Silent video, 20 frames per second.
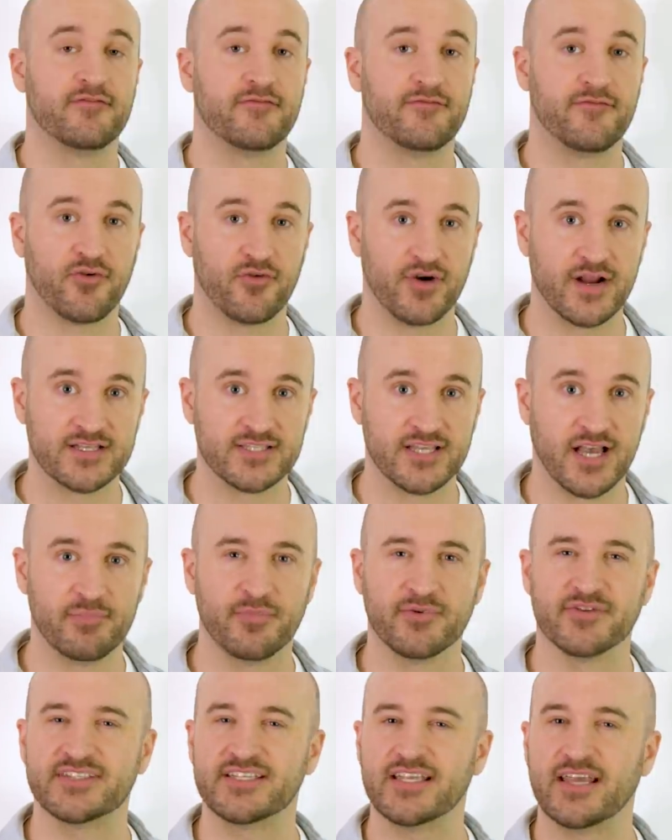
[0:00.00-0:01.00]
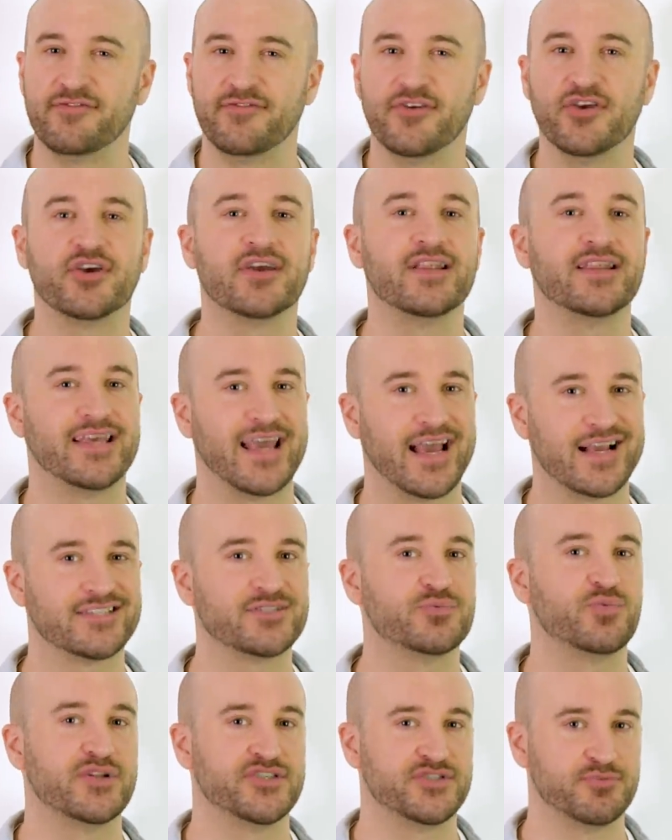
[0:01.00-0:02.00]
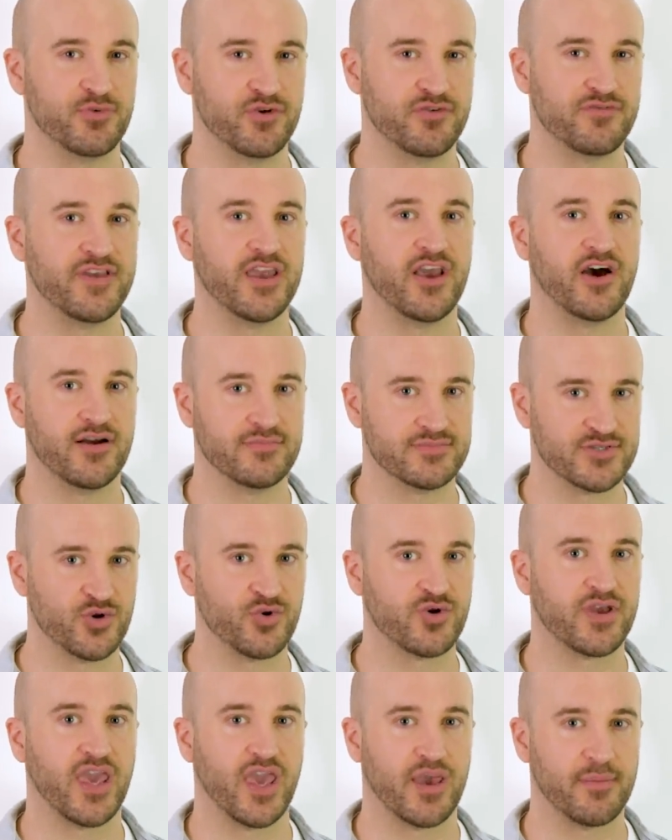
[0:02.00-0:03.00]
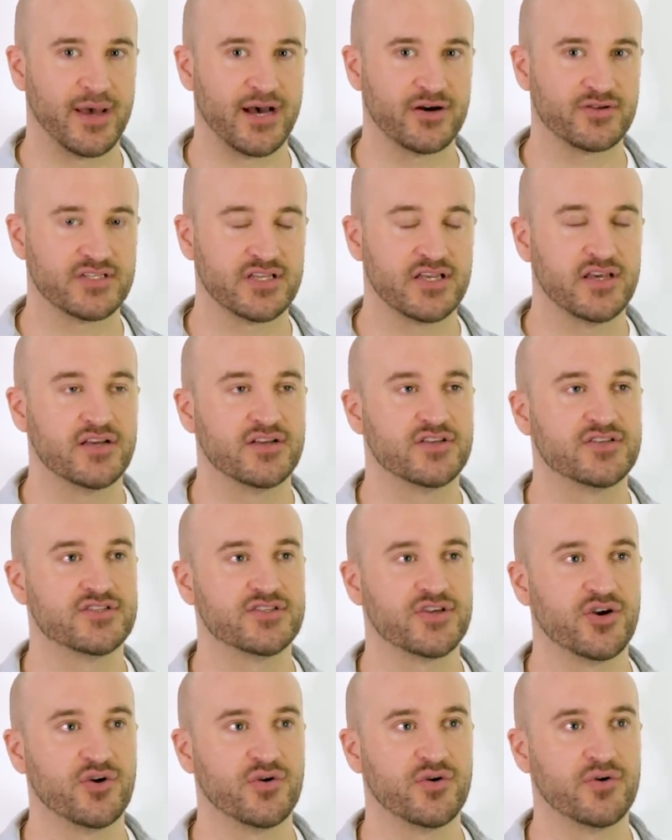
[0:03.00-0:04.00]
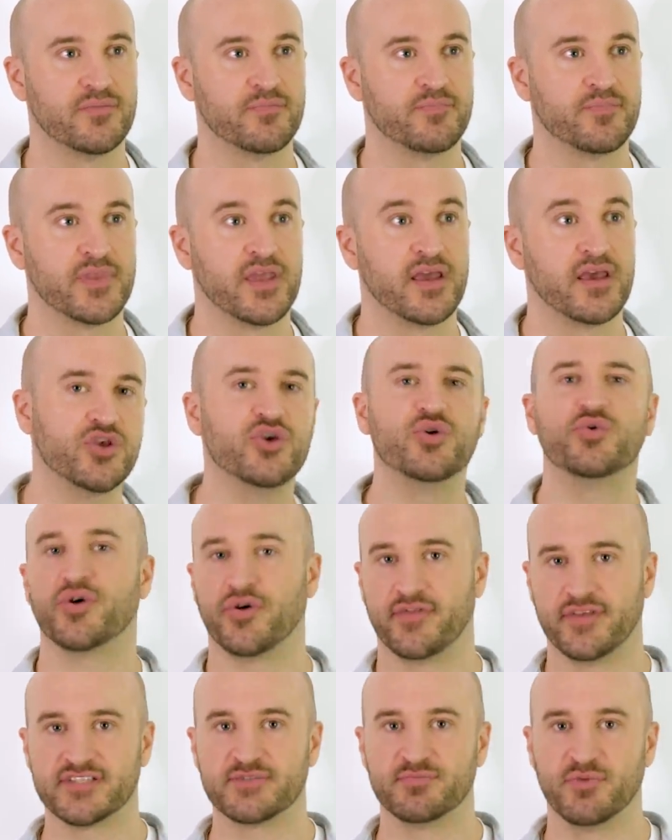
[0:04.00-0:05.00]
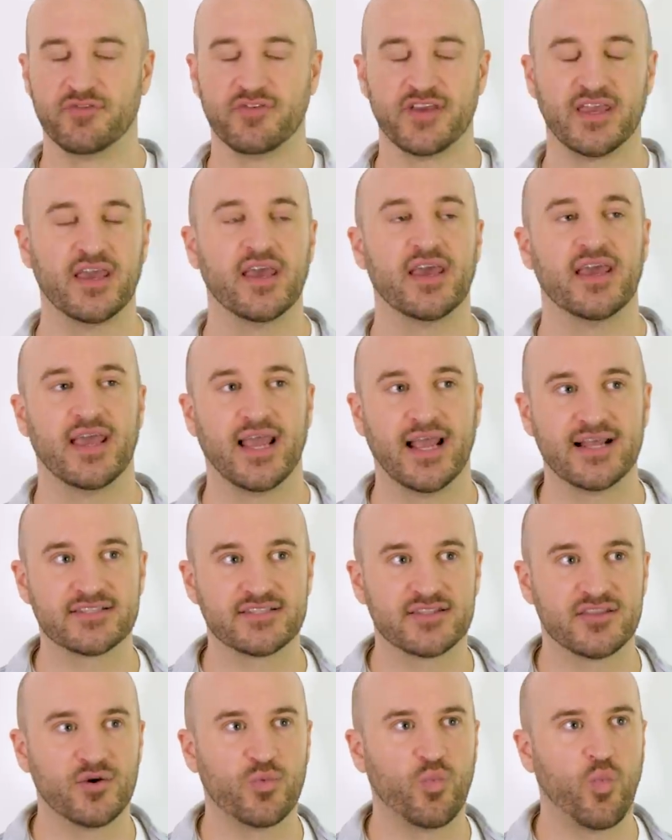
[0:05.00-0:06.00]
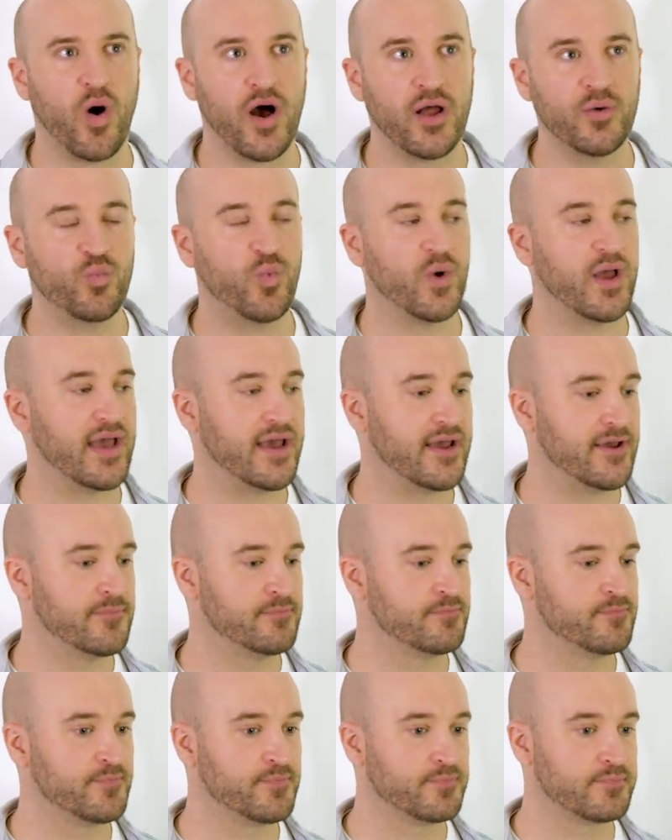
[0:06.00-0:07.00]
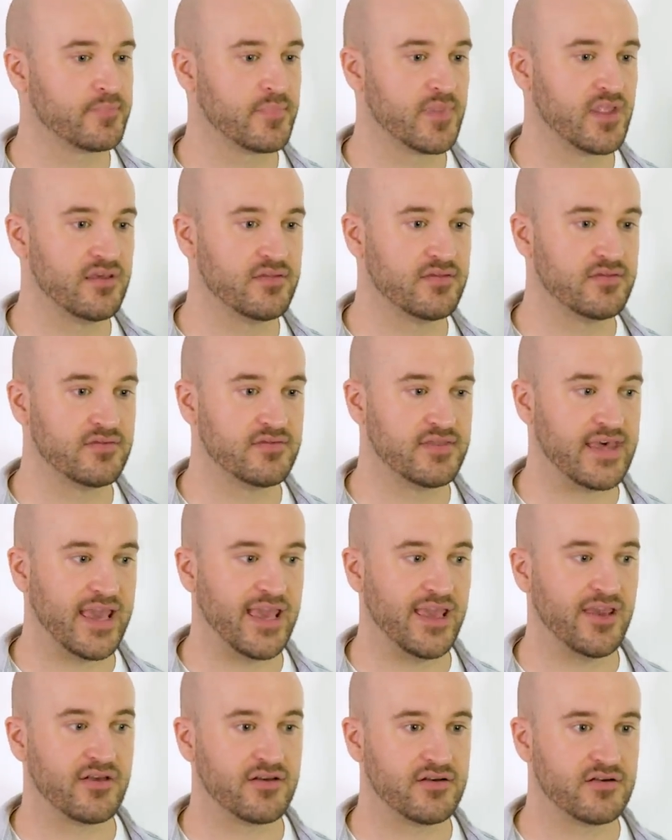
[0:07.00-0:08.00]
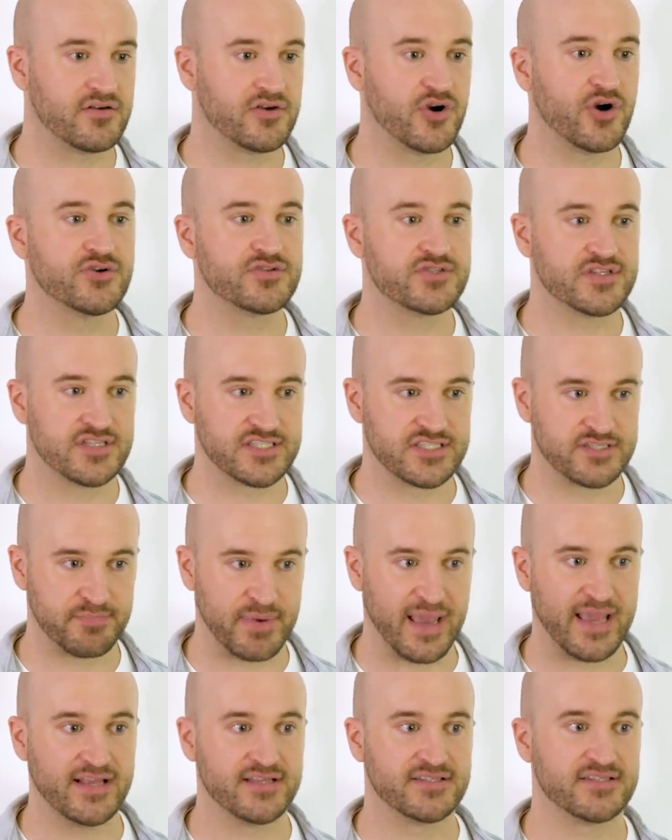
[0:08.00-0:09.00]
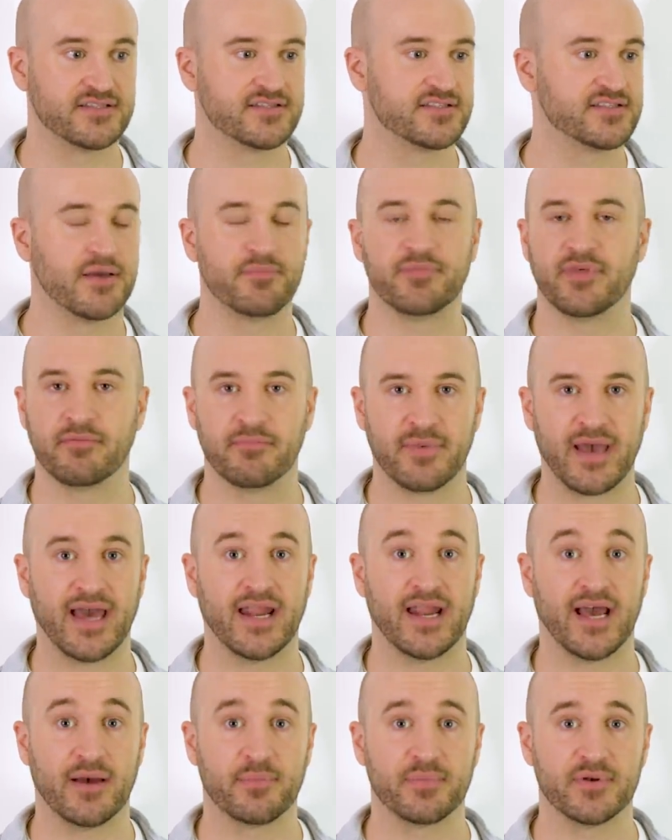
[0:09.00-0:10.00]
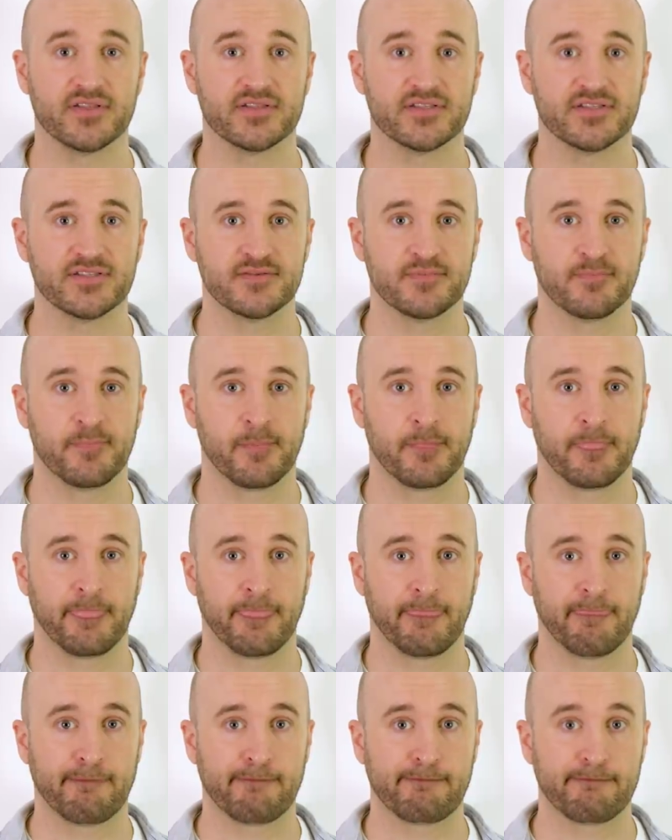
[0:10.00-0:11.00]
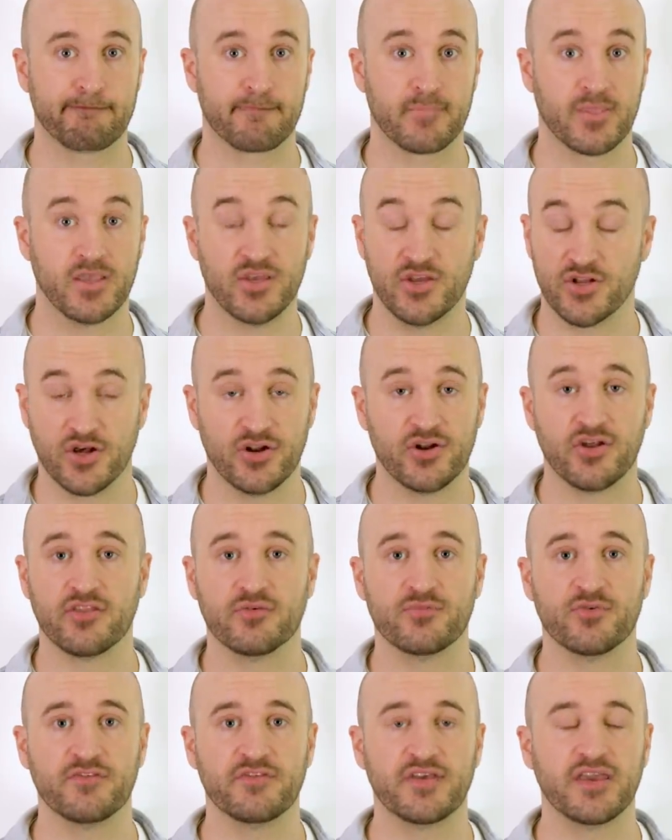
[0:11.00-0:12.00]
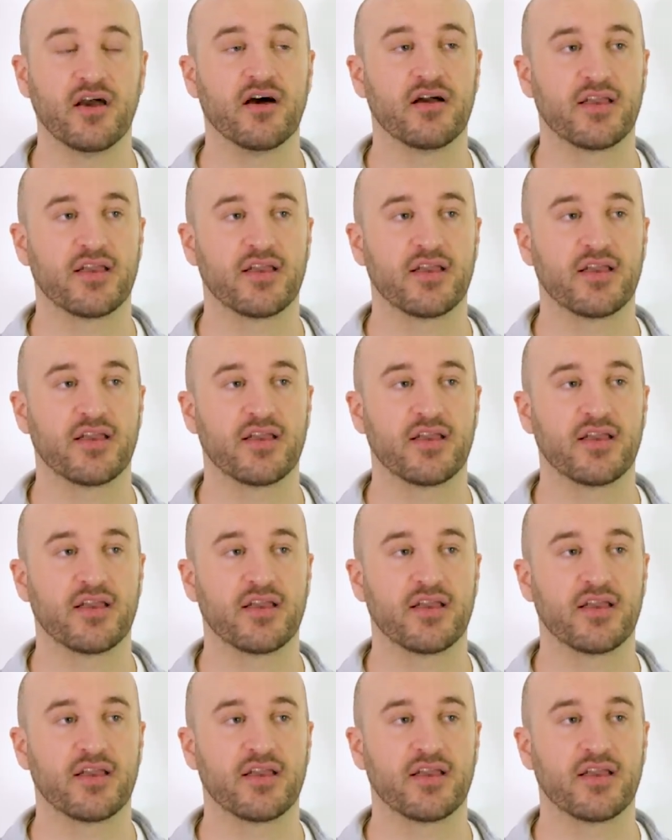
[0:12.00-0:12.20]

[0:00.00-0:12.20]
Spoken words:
For example, see if you can guess which movie I'm talking about. So, you know this movie. It's the one where they go to space and something bad happens. You don't know the movie?